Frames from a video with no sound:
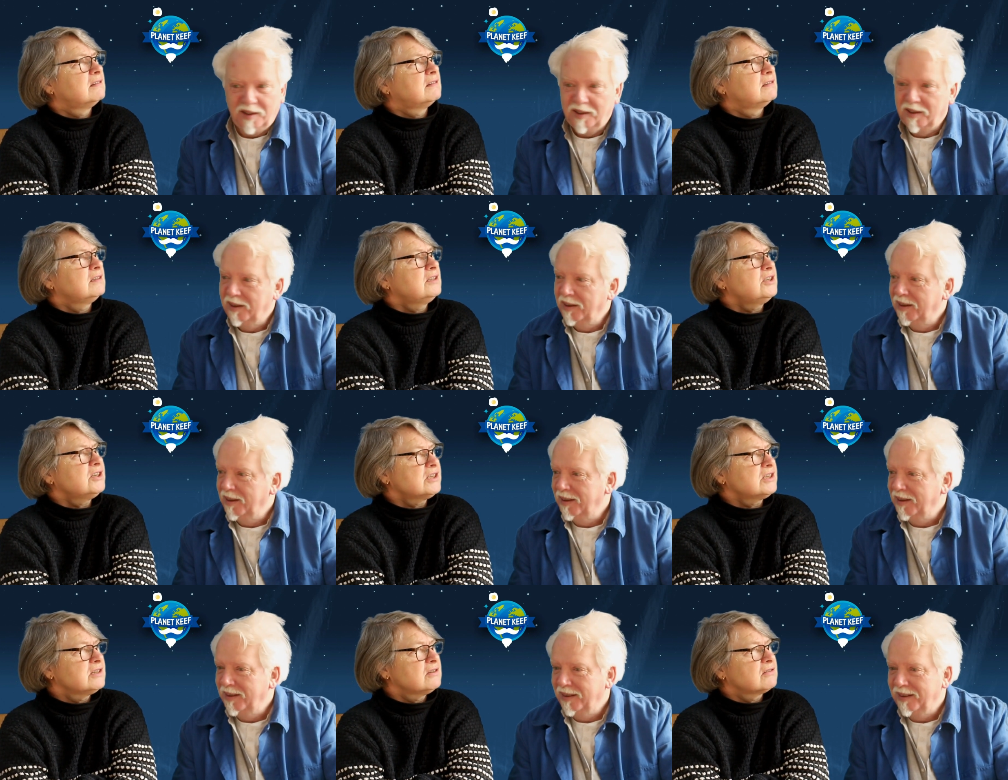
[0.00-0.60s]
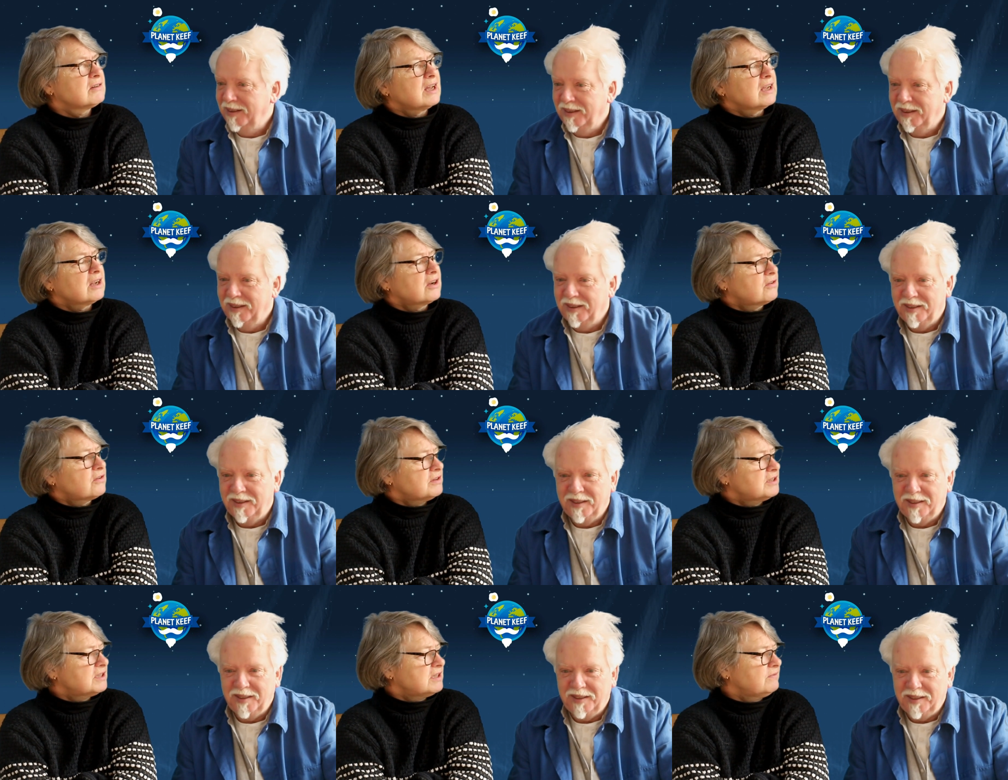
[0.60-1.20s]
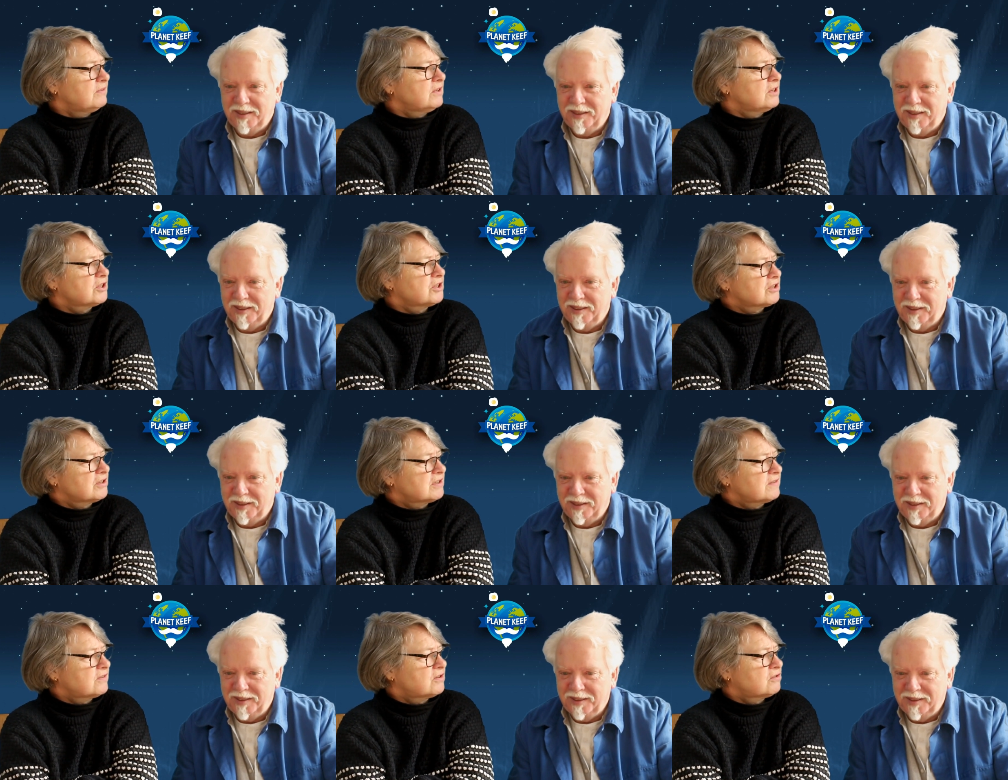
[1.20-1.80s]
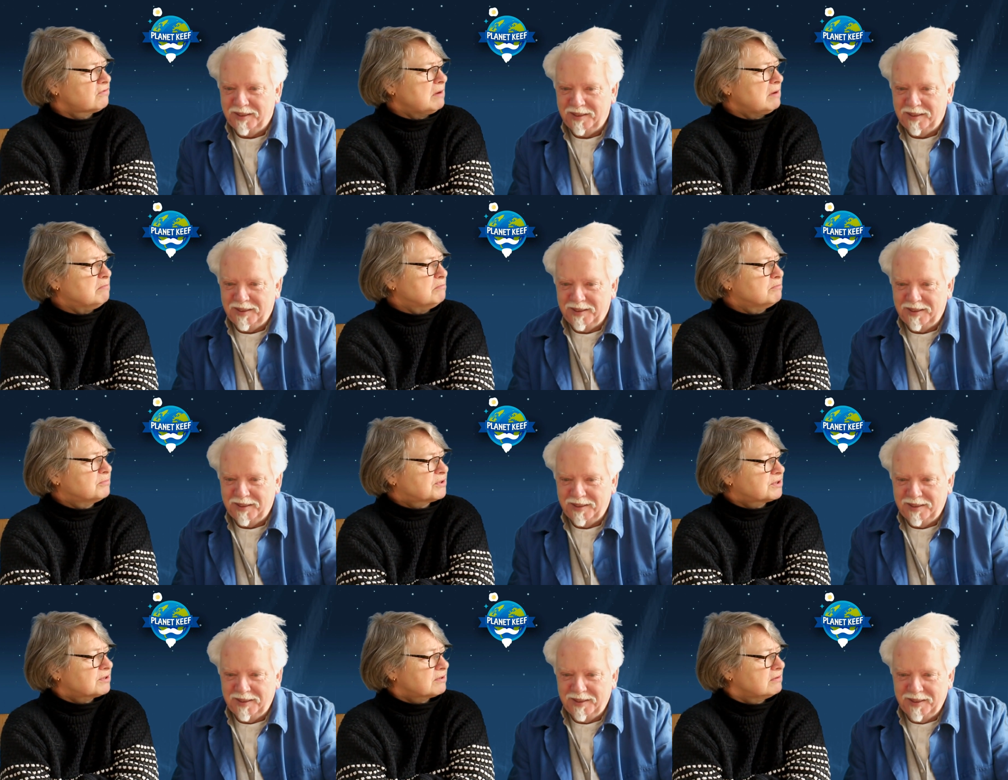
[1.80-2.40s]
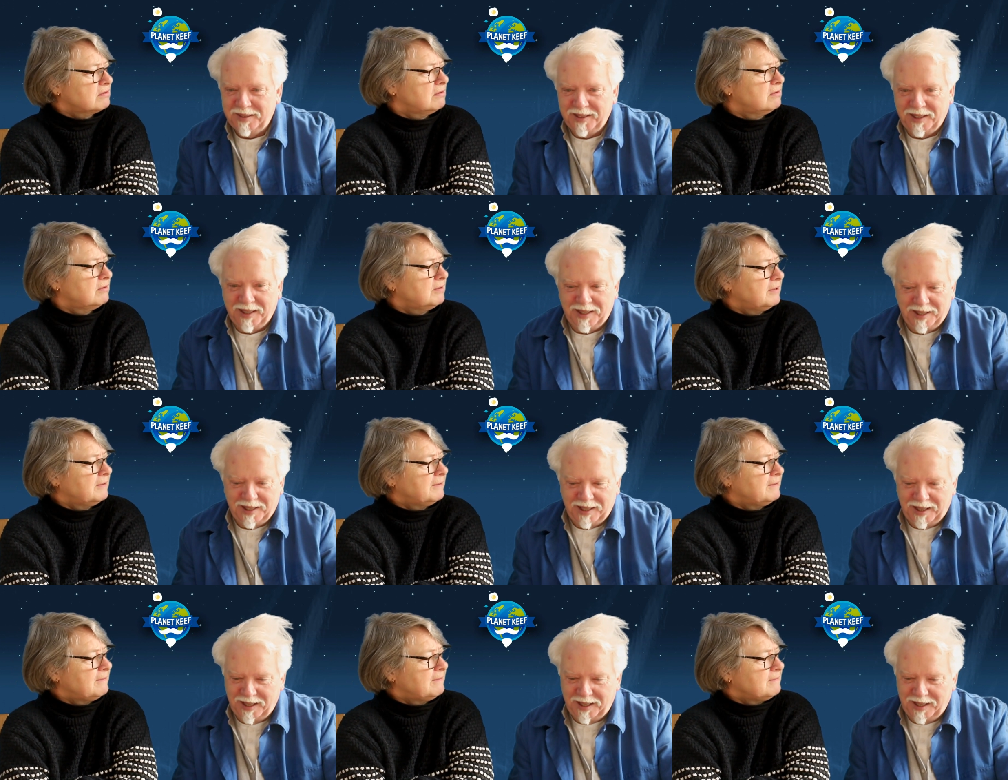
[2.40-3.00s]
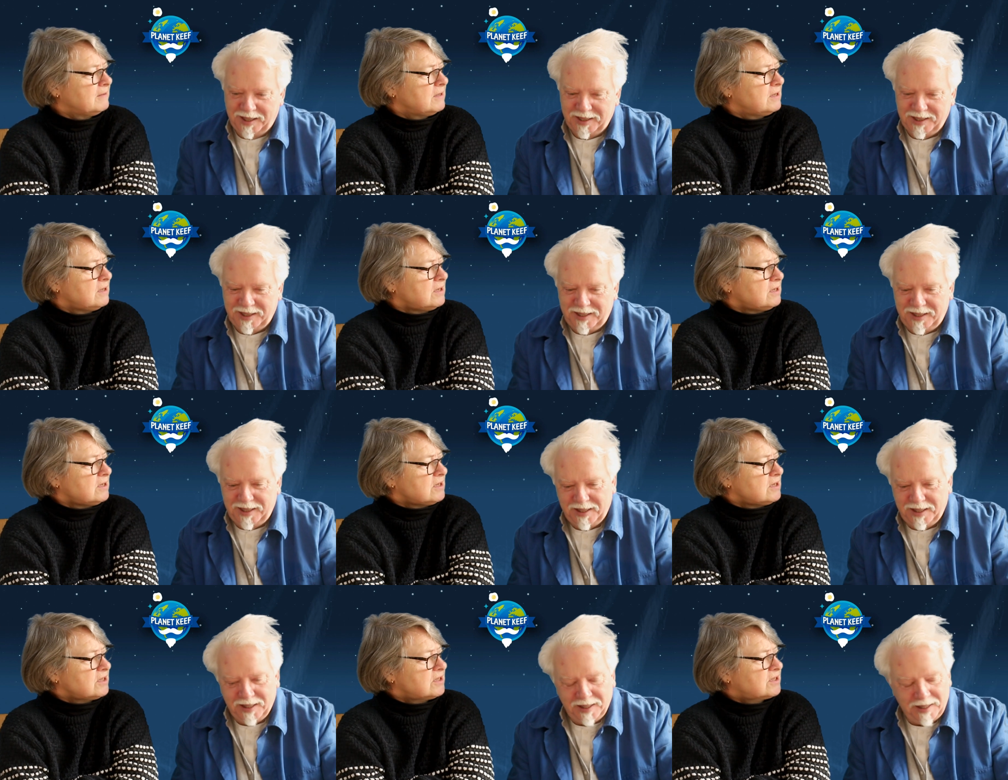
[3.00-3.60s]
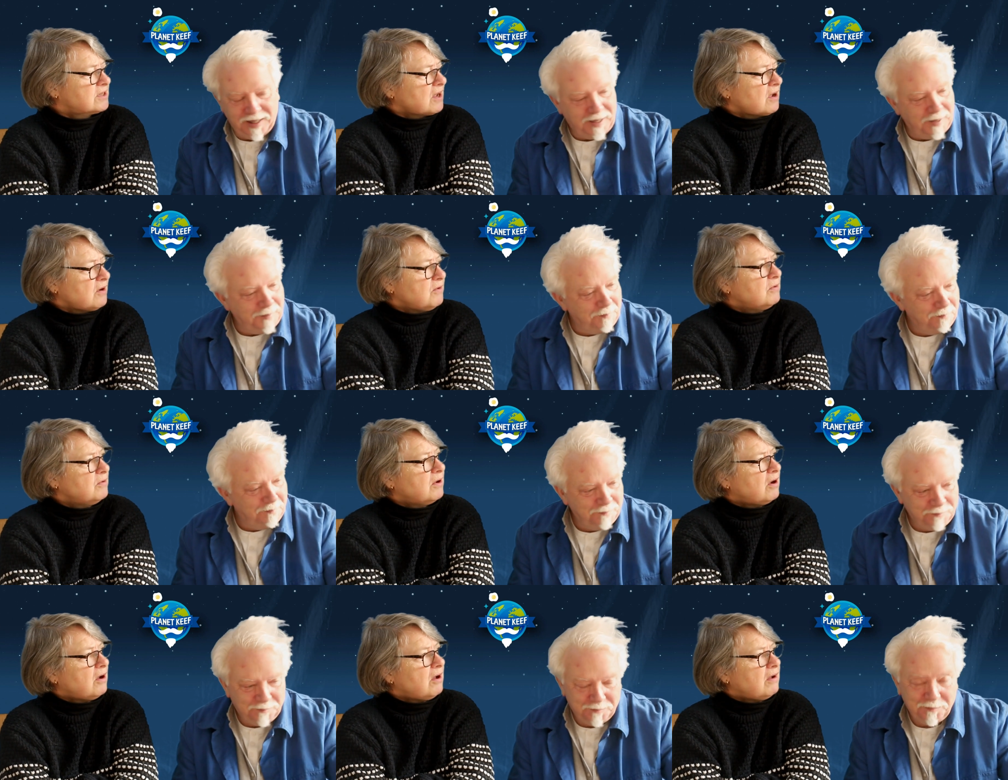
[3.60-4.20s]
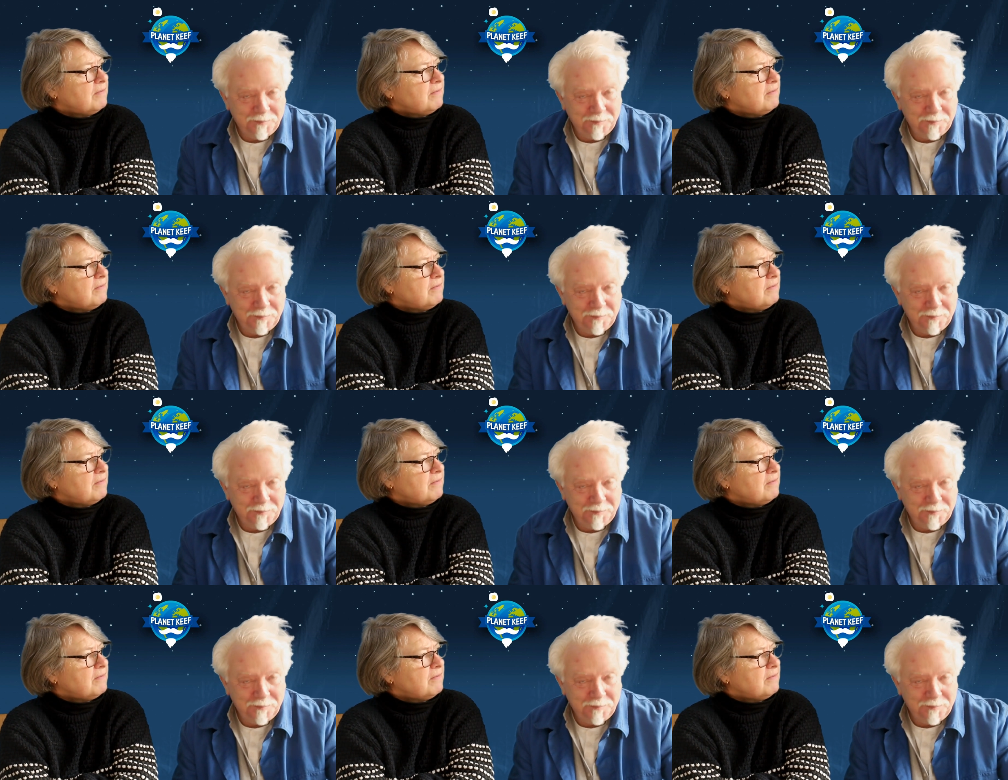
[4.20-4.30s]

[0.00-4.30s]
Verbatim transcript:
Speaker 1: they just look like crusty versions of shrimps. So...